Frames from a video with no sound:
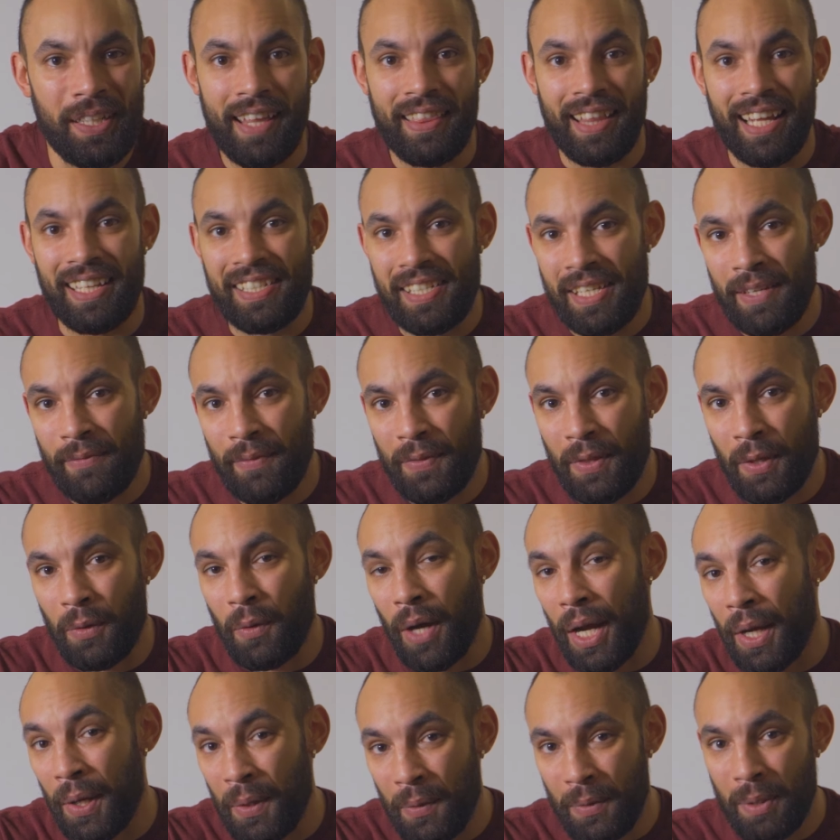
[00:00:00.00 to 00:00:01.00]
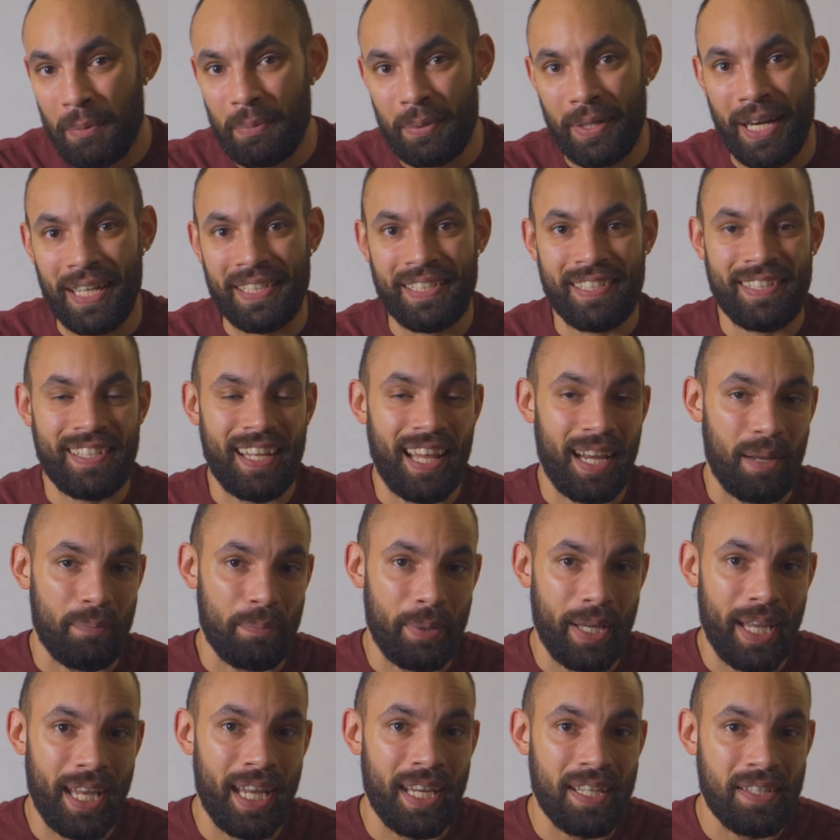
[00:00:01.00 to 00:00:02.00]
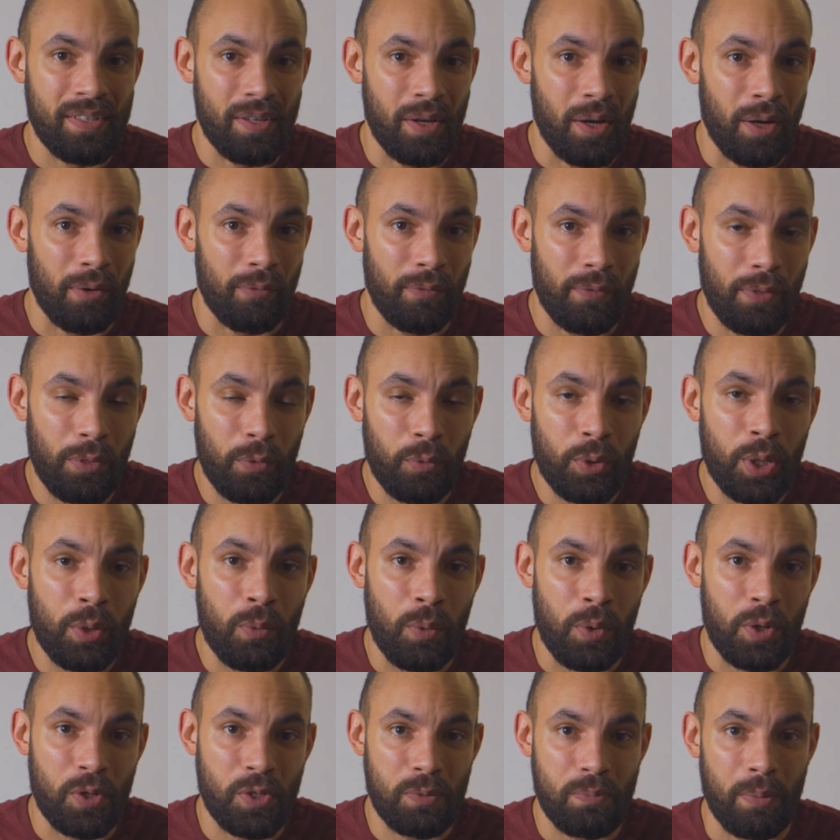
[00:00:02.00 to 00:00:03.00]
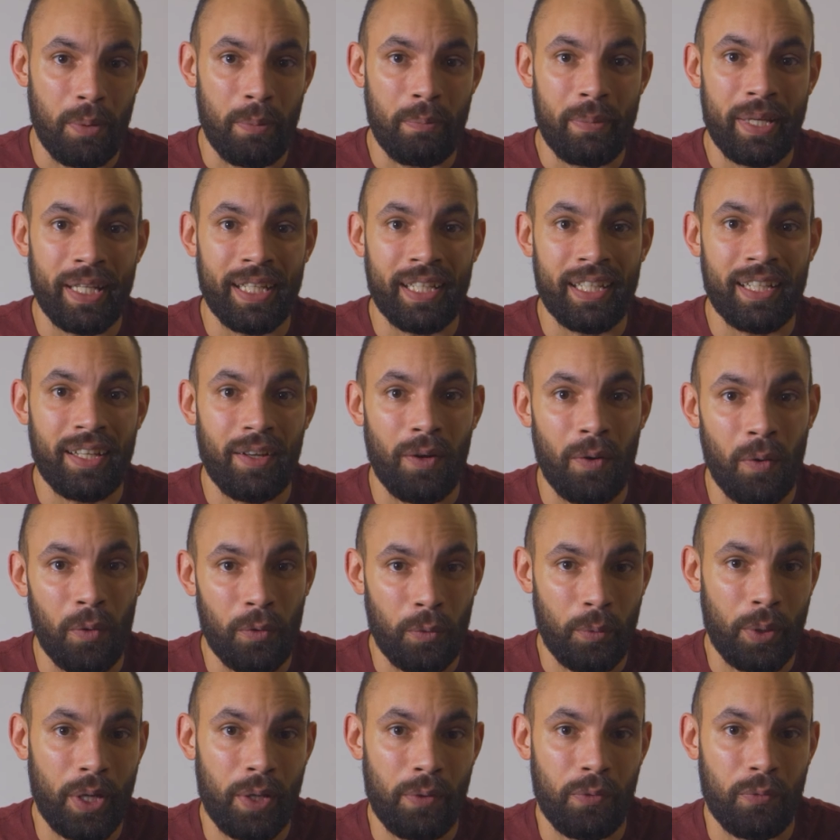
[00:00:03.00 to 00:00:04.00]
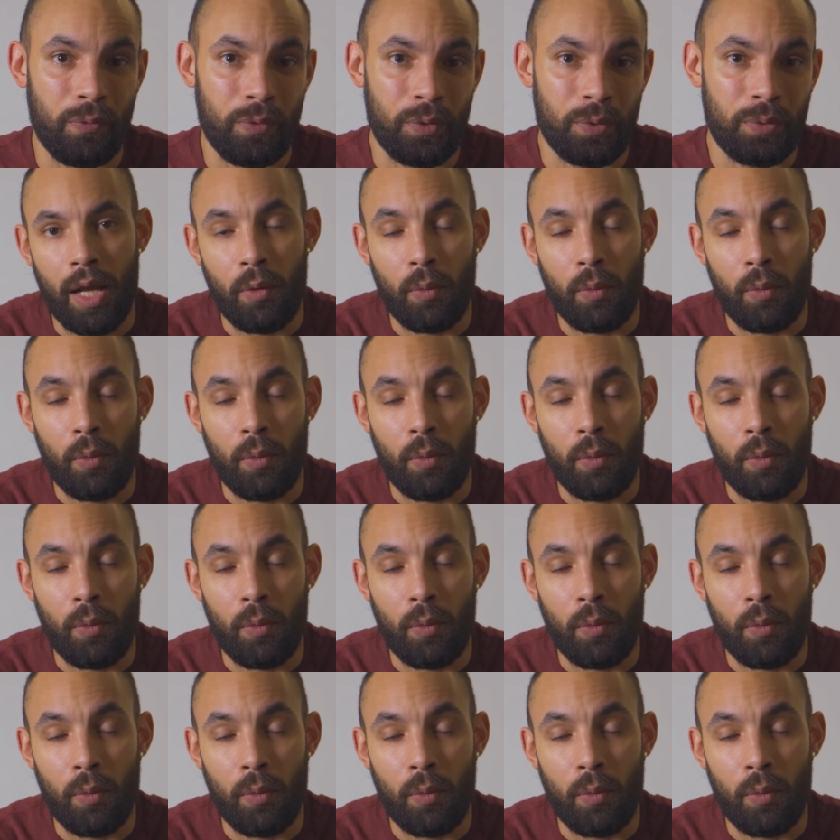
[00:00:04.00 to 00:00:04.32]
And that's even though I only practiced at a pace of 3 words per minute all the way through.